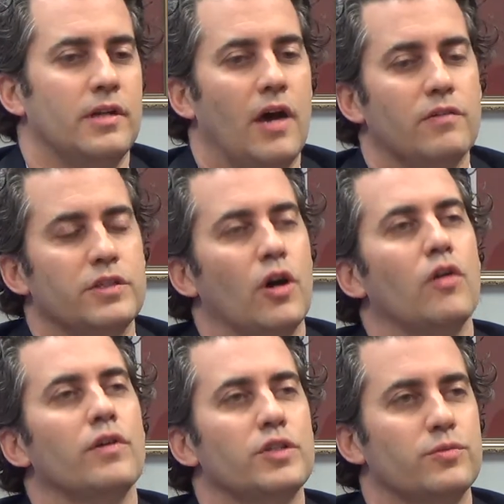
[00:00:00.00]
Obviously,
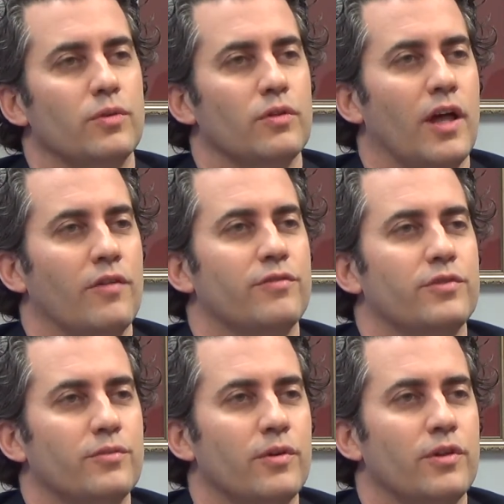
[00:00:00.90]
all of us were left
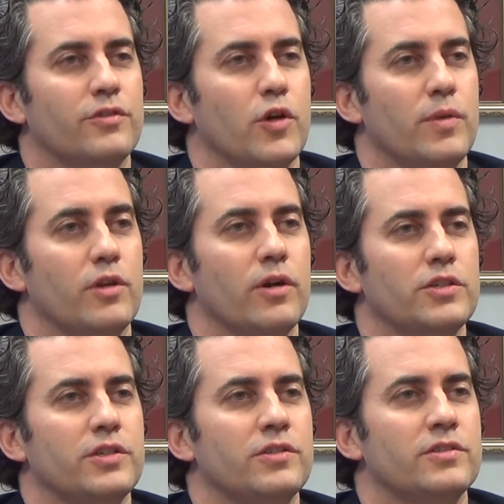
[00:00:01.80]
with so many
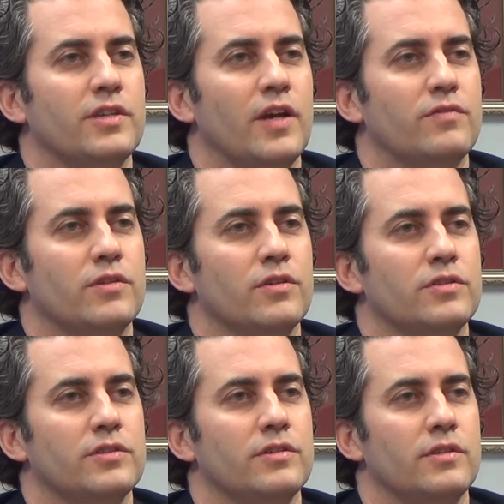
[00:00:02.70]
questions after those